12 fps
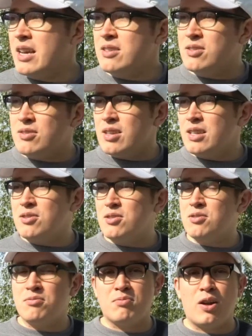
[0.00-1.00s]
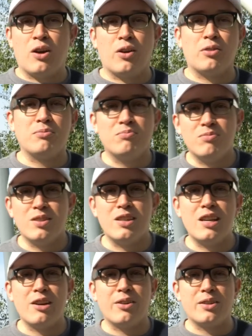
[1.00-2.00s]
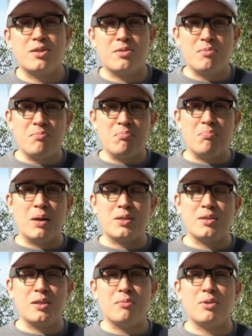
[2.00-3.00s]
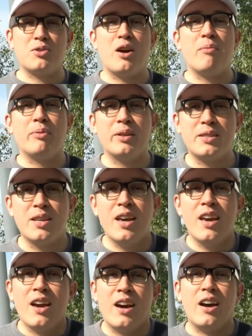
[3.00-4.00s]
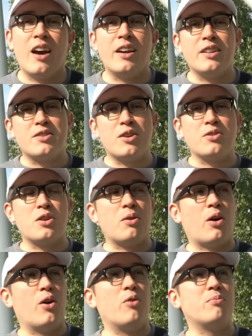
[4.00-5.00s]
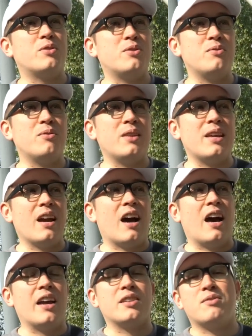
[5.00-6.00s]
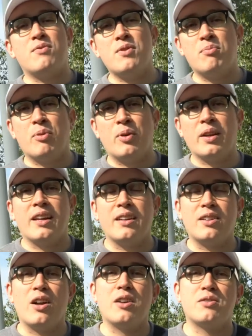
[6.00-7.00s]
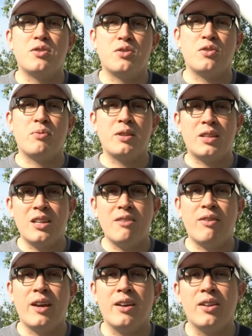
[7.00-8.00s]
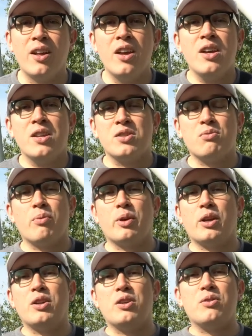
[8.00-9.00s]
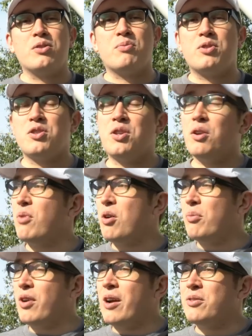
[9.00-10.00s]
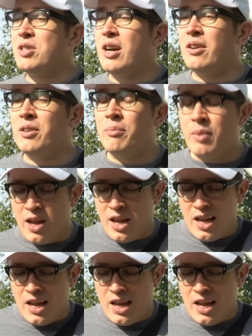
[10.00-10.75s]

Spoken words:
as it's our nearest bustling metropolis, and it's also home to the highest viewpoint in Gloucestershire with Cleeve Hill. So what we're going to do is we're just going to roam around Cheltenham,